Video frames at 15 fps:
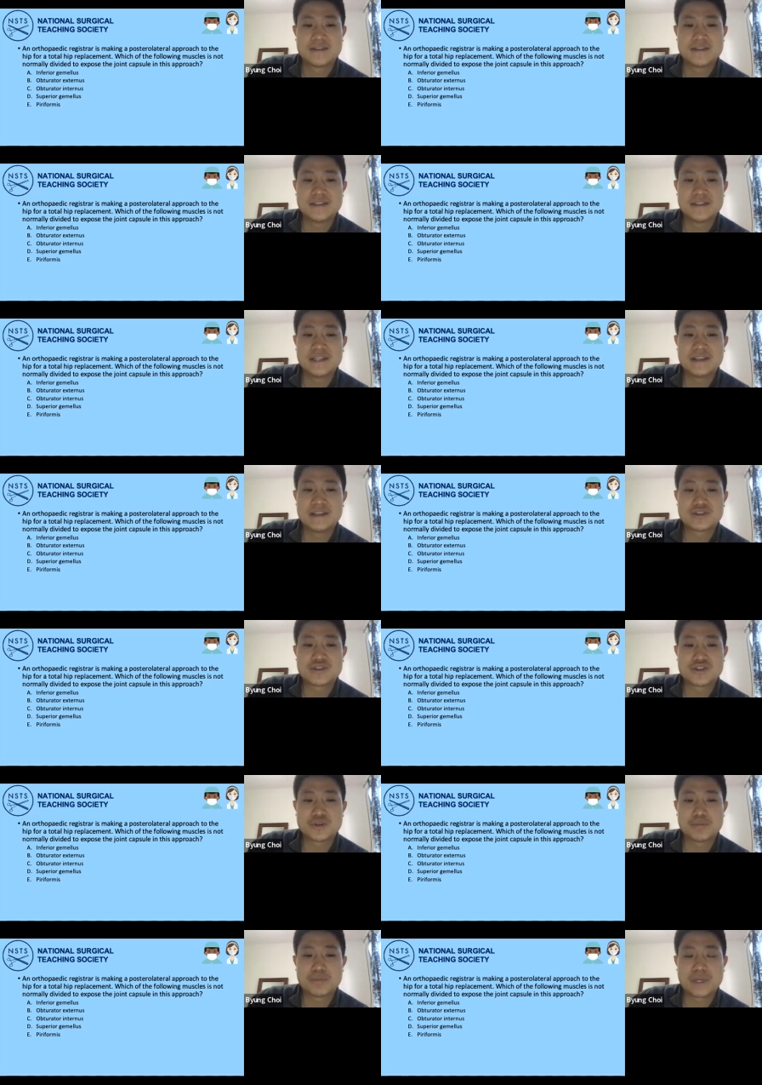D,
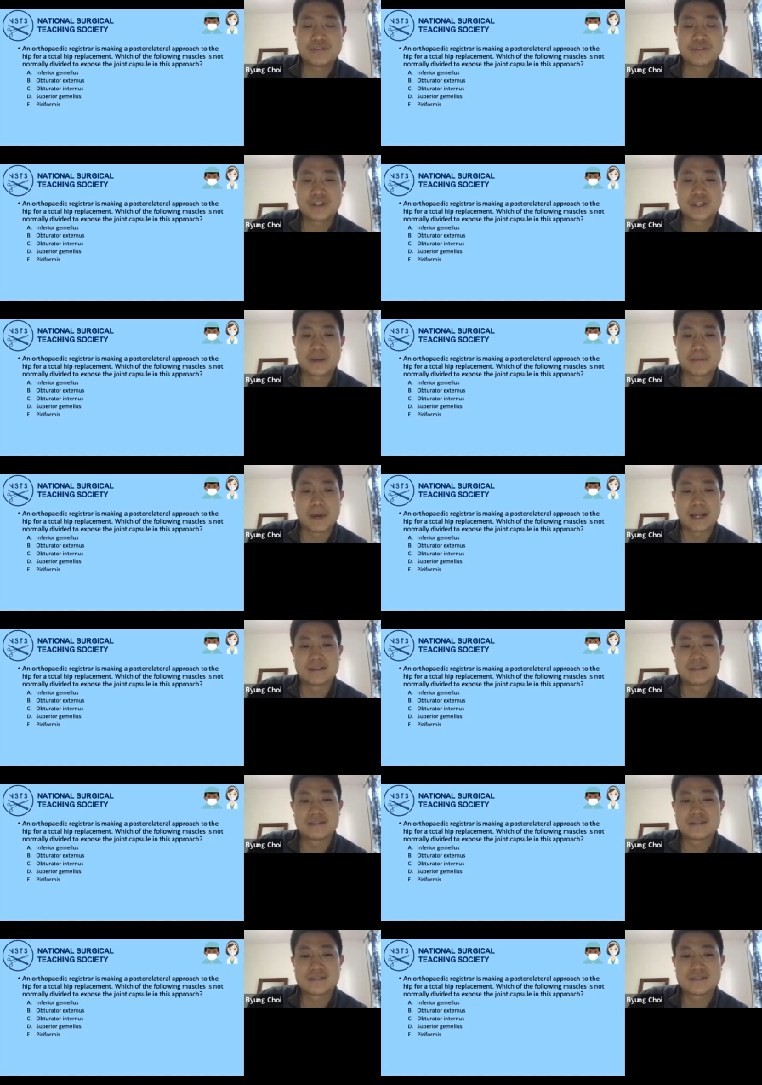superior
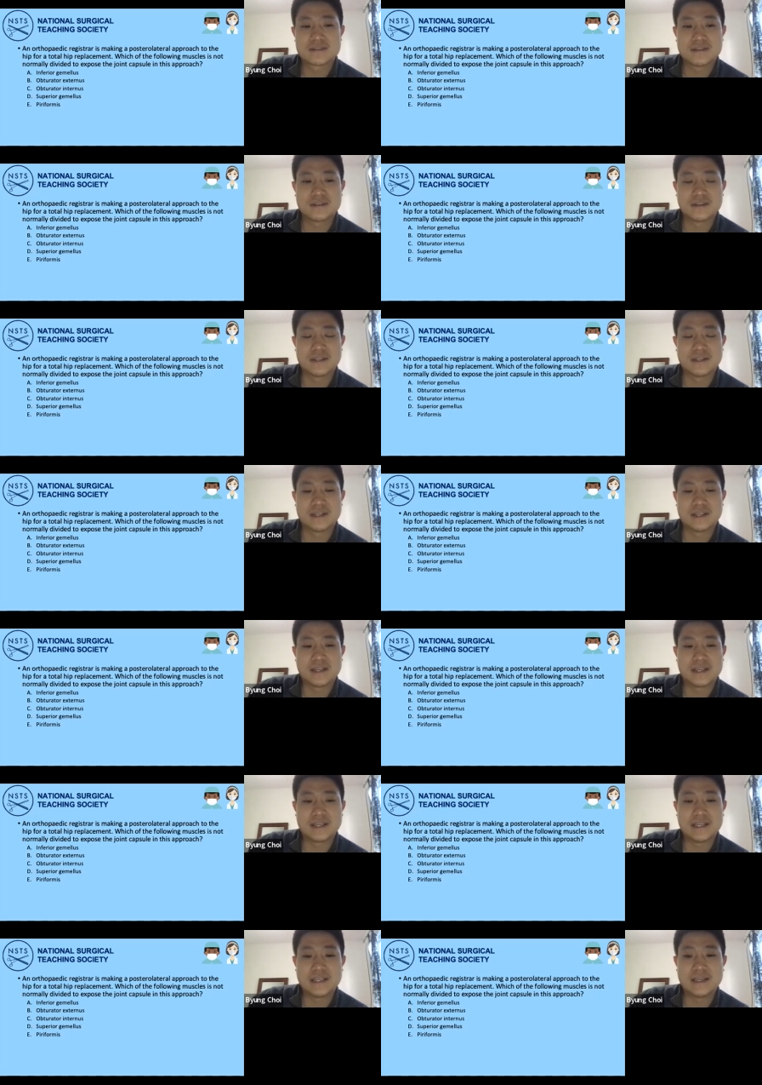gemellus, and
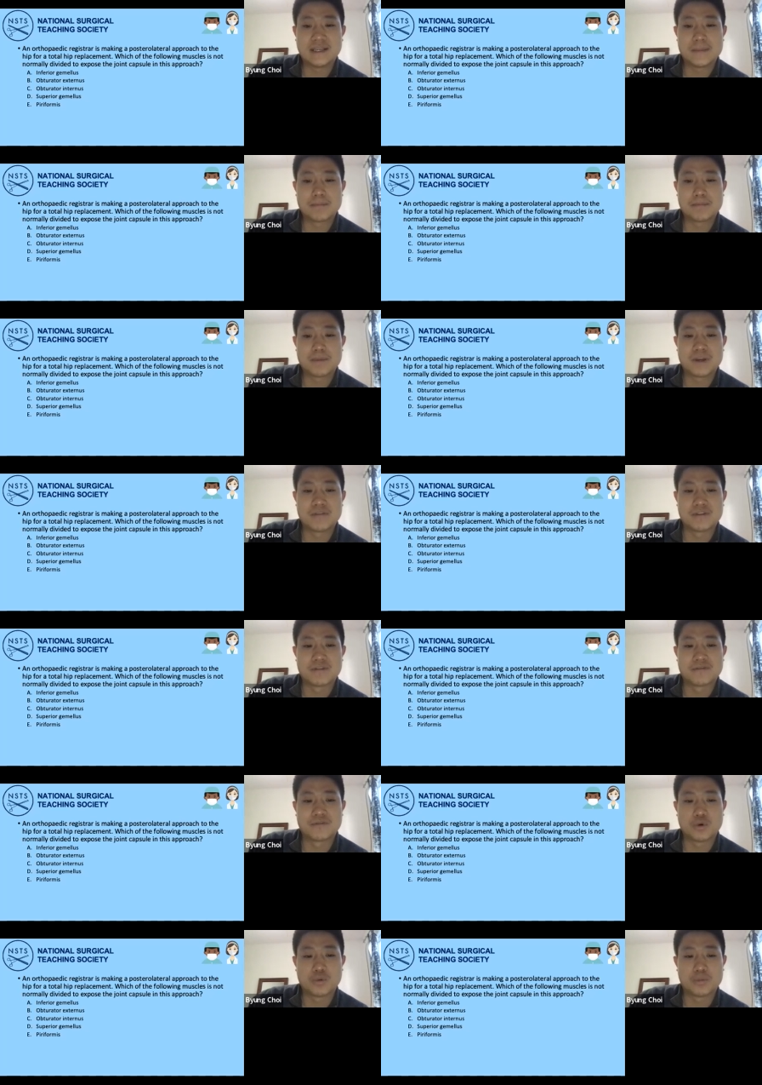E,
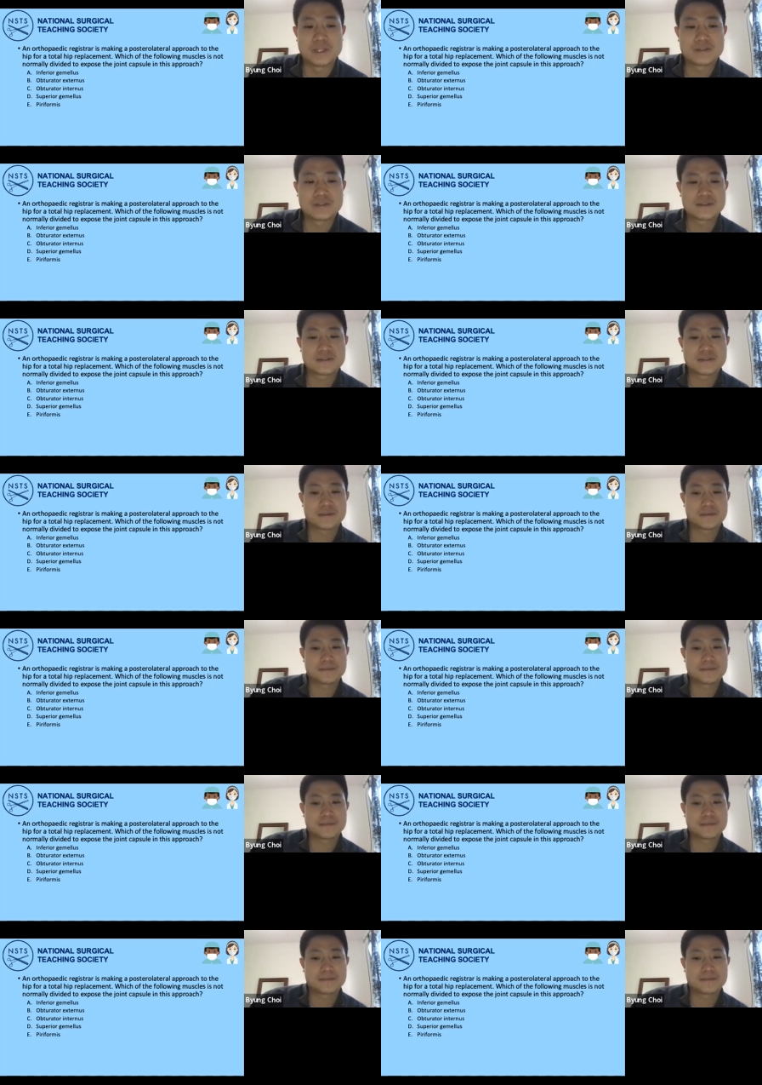piriformis.